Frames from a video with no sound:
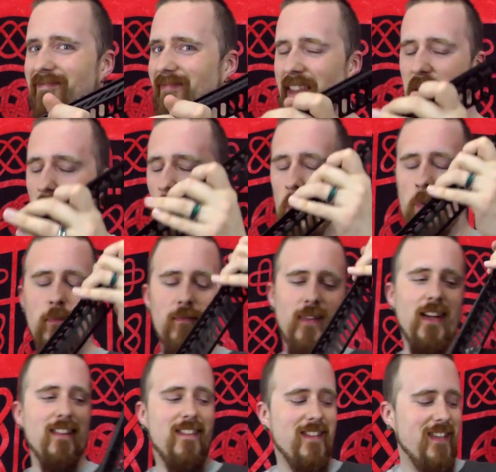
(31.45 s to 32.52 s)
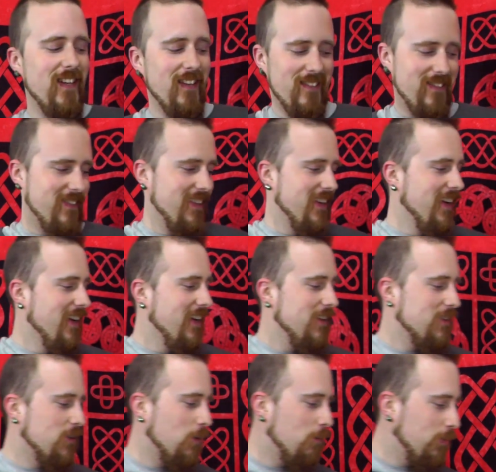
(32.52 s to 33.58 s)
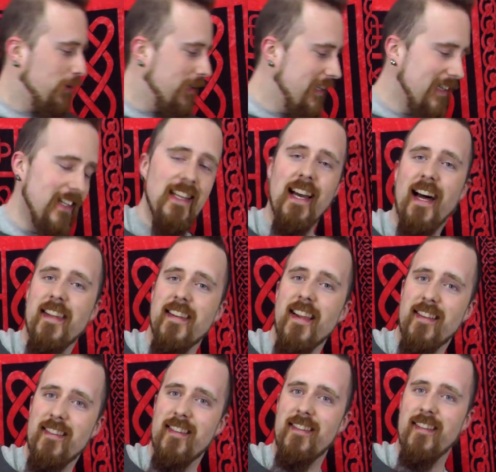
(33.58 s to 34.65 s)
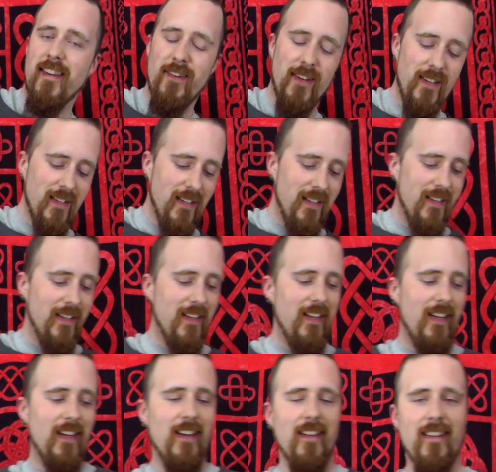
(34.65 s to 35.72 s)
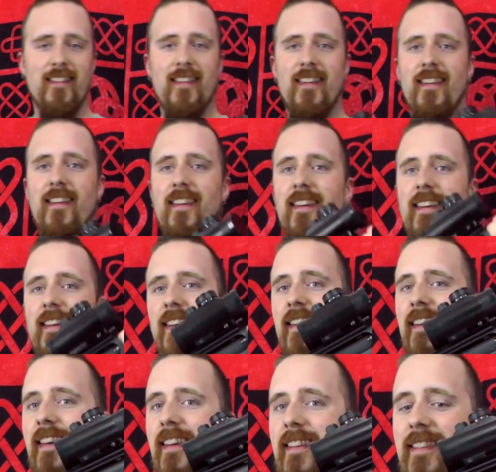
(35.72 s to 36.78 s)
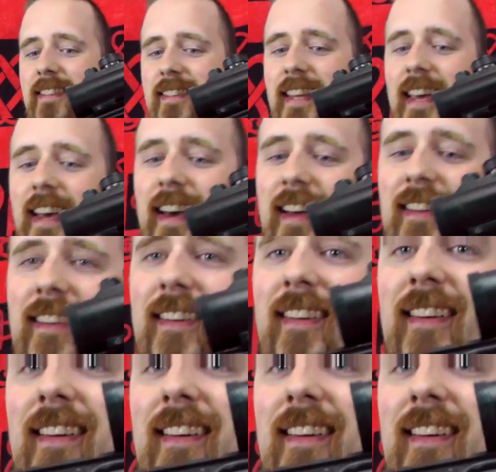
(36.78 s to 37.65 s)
No, that's just completely unnecessary. And instead,